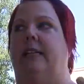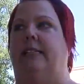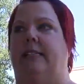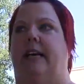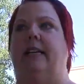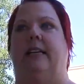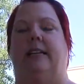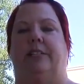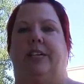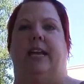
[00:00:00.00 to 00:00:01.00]
of stunned and I
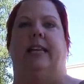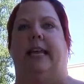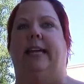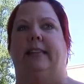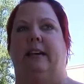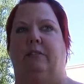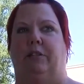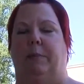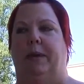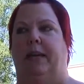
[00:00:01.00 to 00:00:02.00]
just kind of laid there for
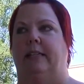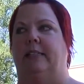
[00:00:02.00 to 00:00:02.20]
a minute.